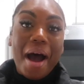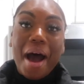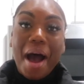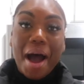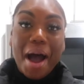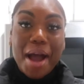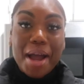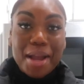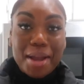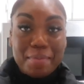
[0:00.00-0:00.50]

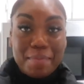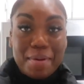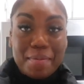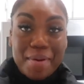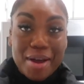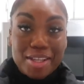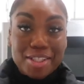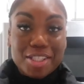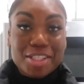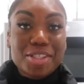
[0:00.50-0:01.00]
i am
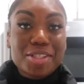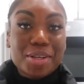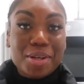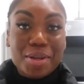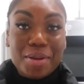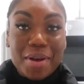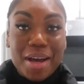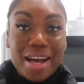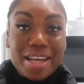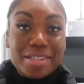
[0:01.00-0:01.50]
about to show
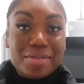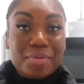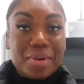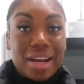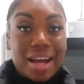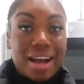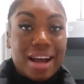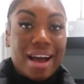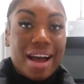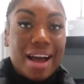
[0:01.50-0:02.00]
you guys what
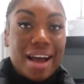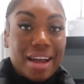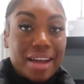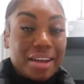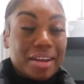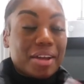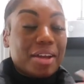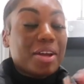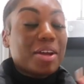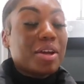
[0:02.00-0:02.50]
i
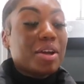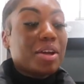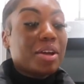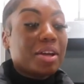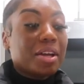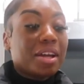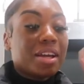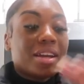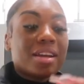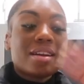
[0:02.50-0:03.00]
got
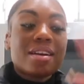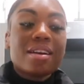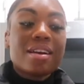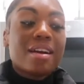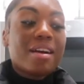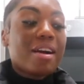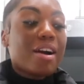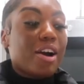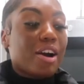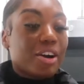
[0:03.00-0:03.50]

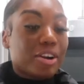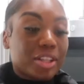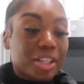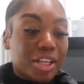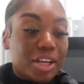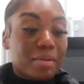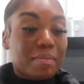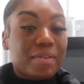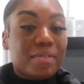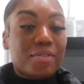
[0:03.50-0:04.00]

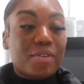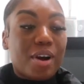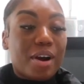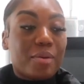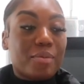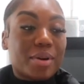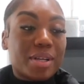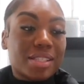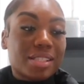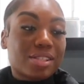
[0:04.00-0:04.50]
earlier before
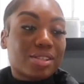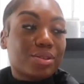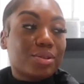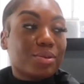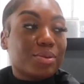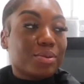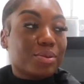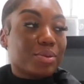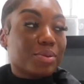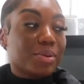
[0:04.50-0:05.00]
i went
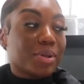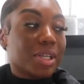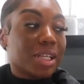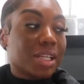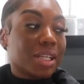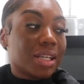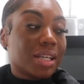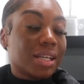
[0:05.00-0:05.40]
to